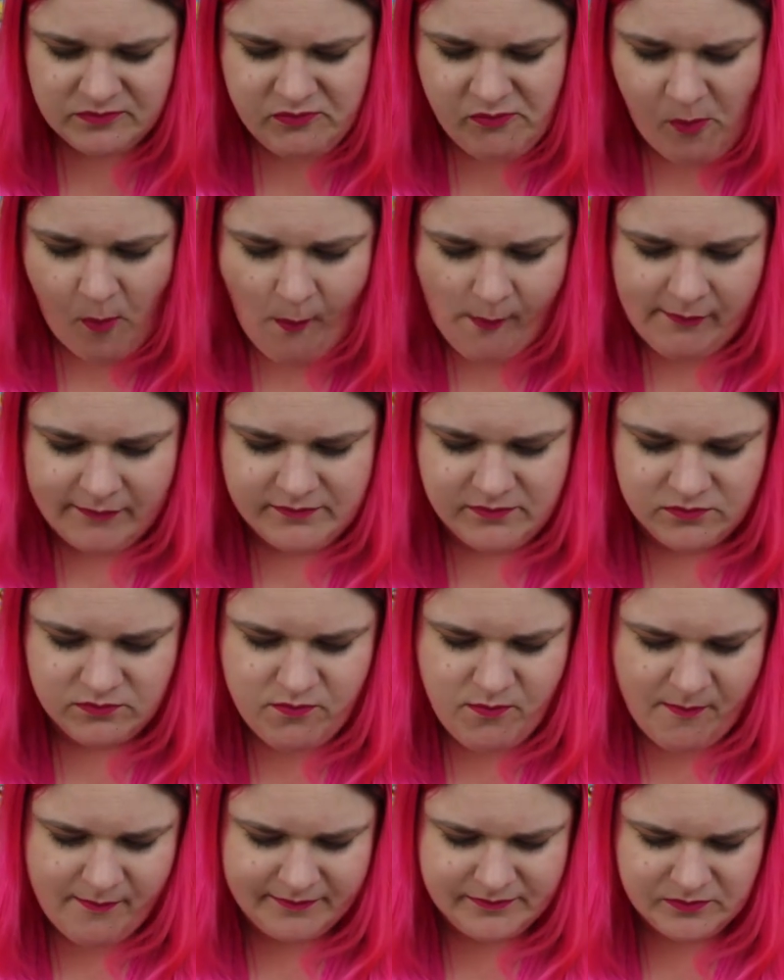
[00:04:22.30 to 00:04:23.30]

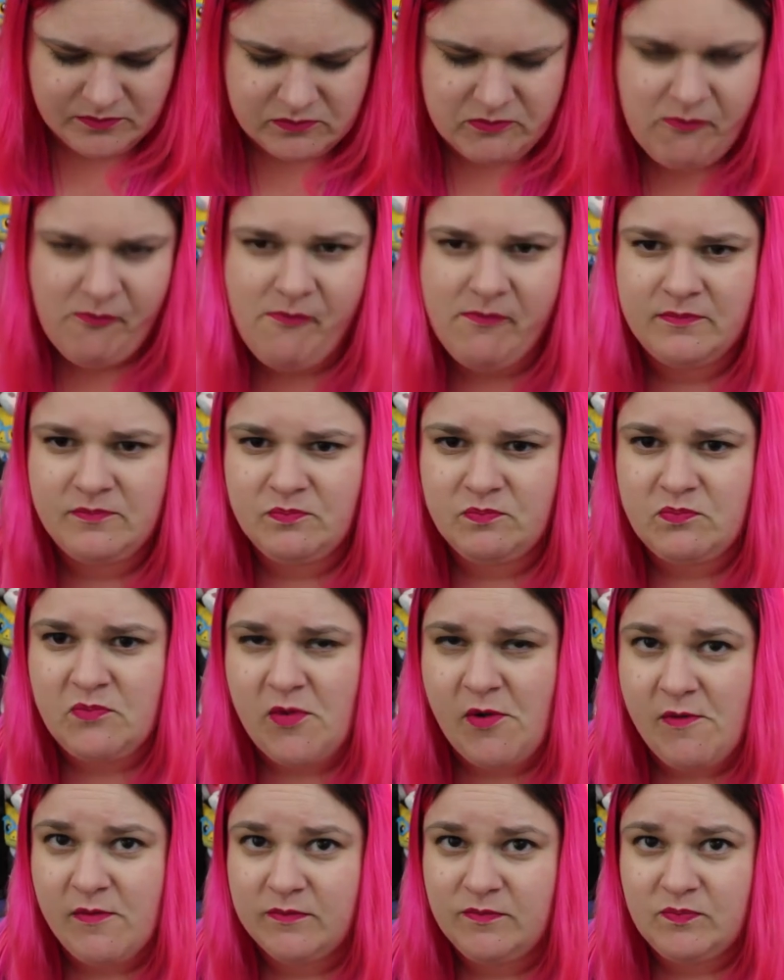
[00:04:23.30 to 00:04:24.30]
Okay.
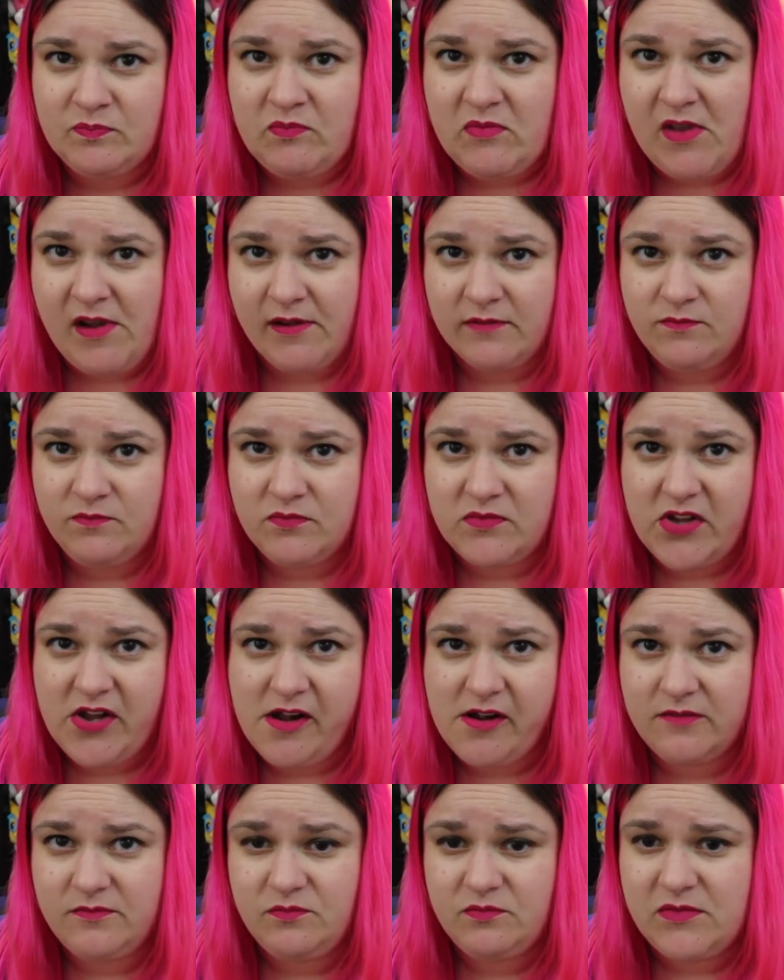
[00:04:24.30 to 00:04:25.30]

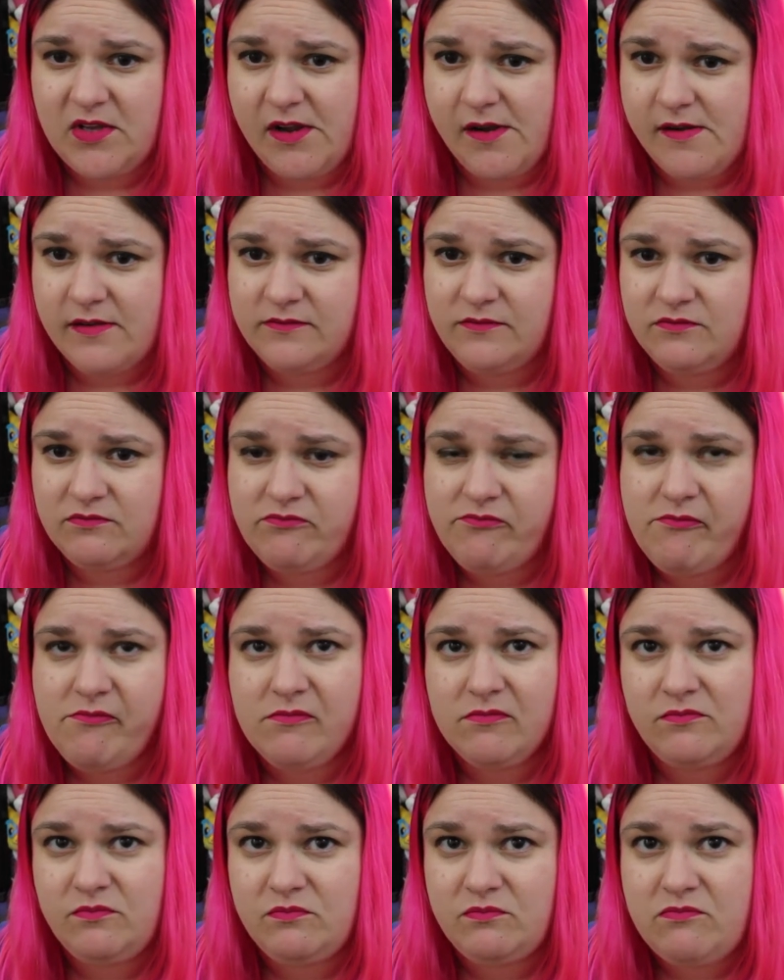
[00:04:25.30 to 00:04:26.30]

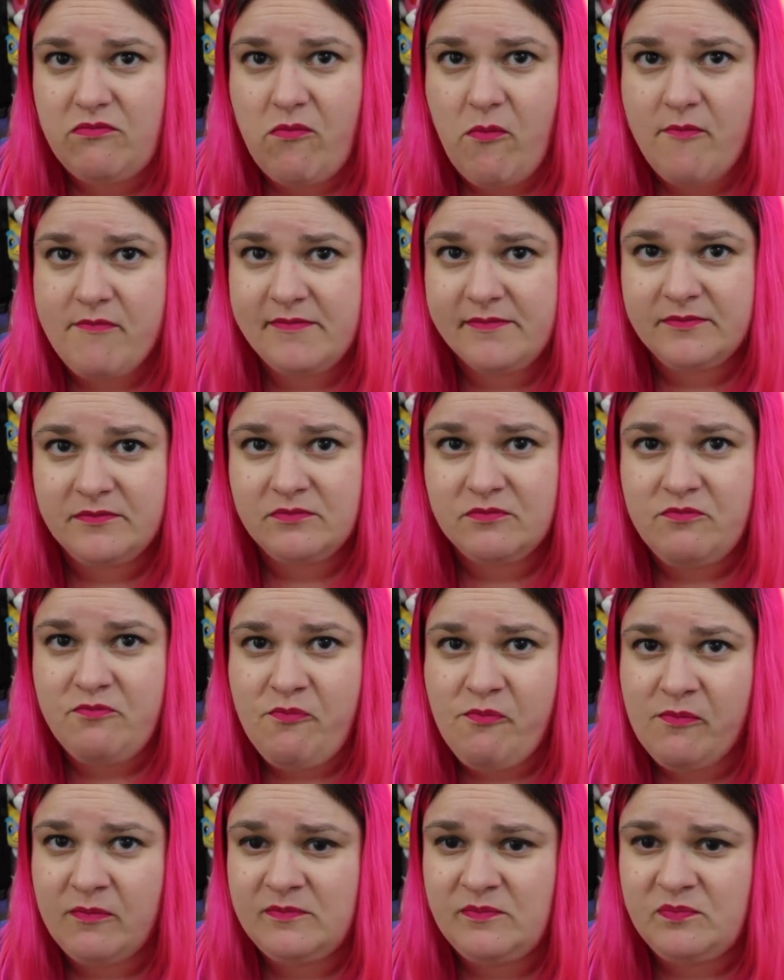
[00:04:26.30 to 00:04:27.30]
This
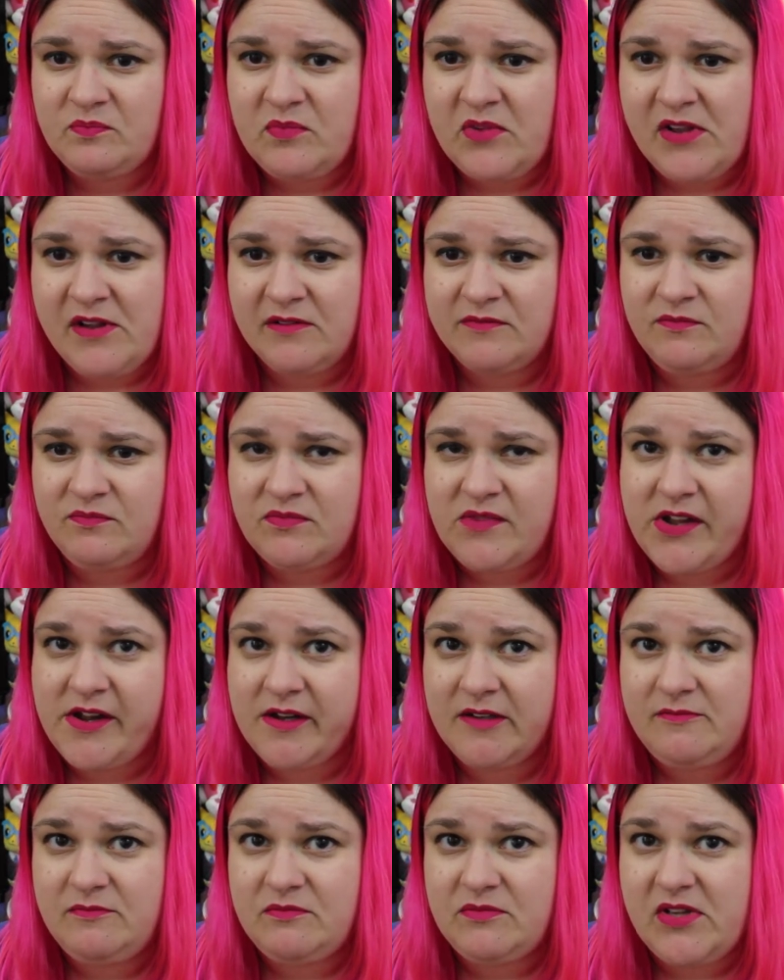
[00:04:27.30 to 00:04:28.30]
is going to be strange.
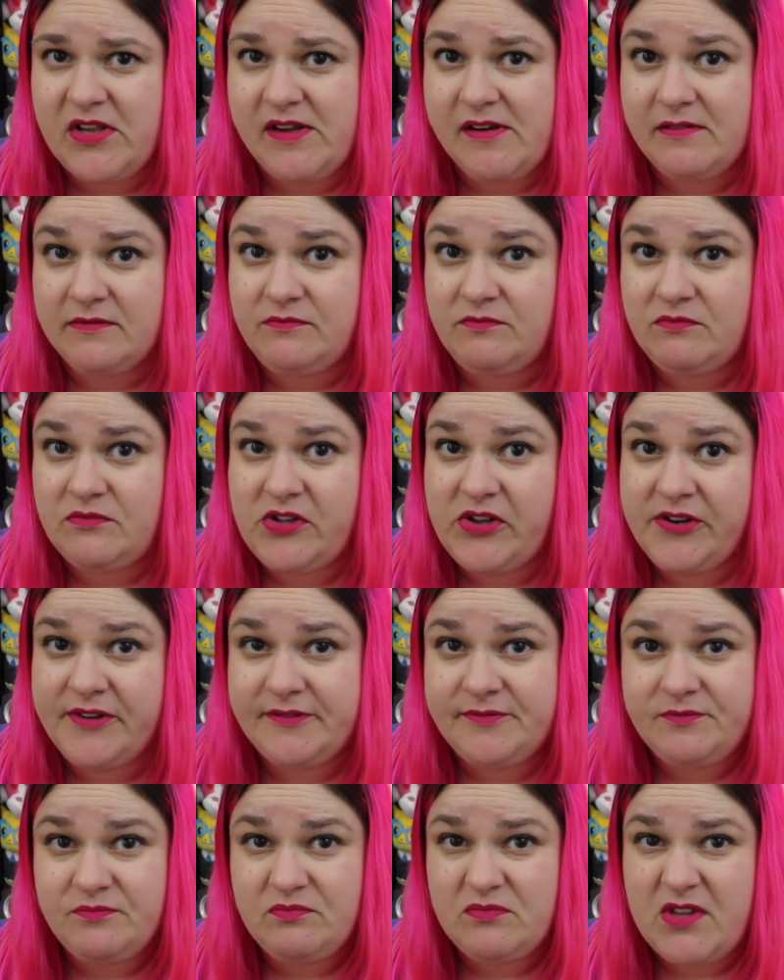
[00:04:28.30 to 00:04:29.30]
Okay, I think there's like a
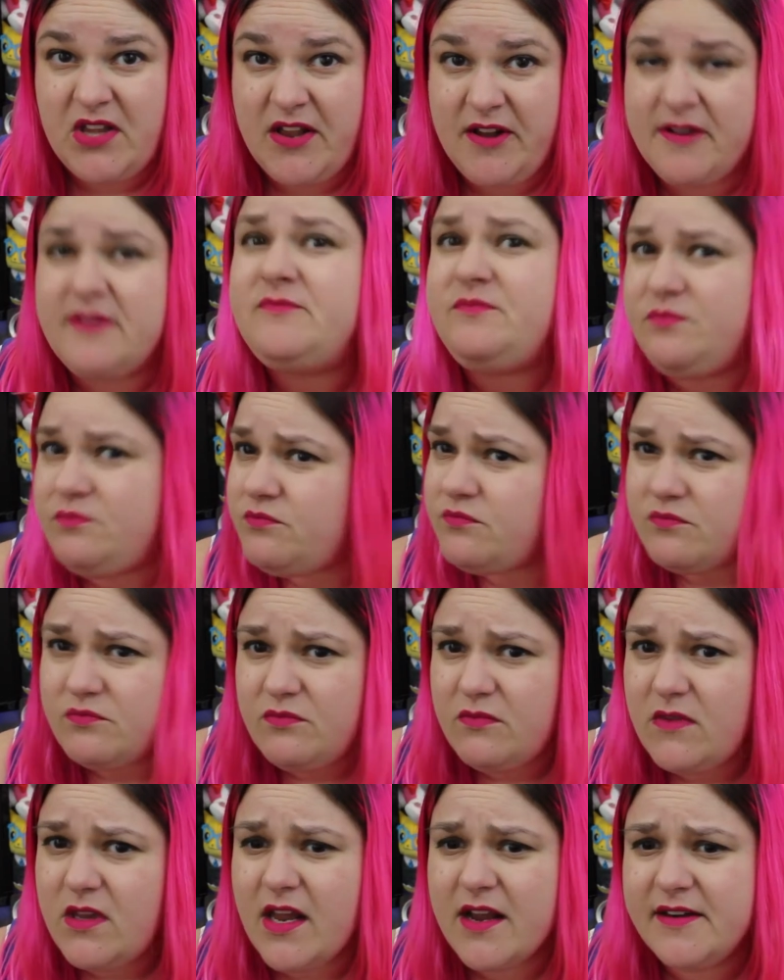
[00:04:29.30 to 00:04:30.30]
wafer and then
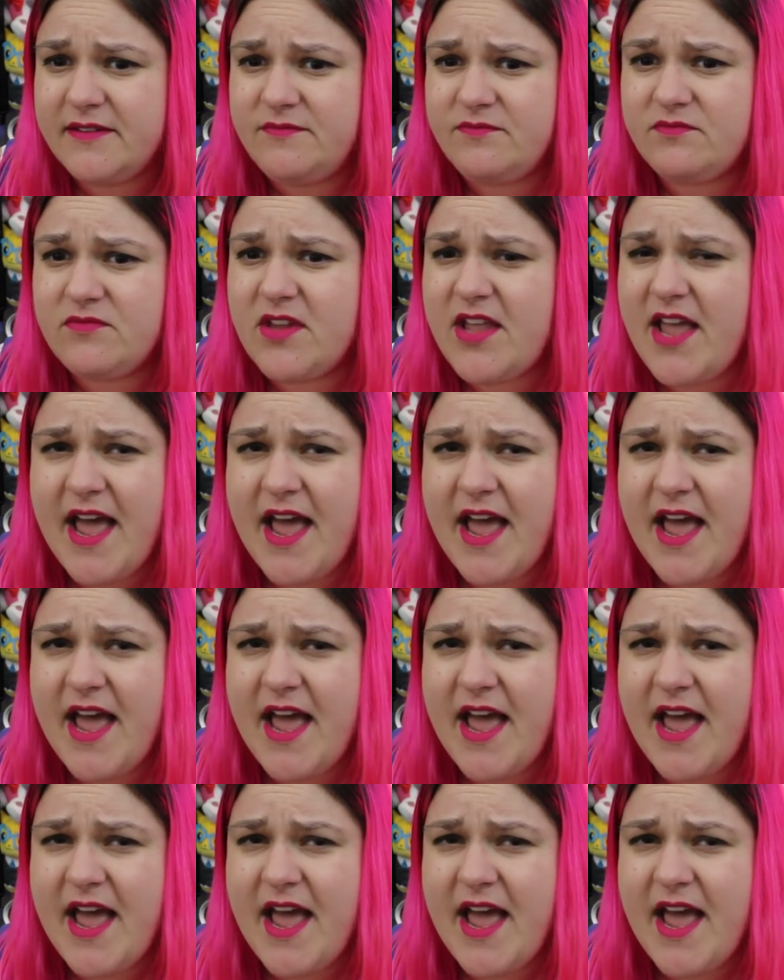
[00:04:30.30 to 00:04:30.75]
more chocolate.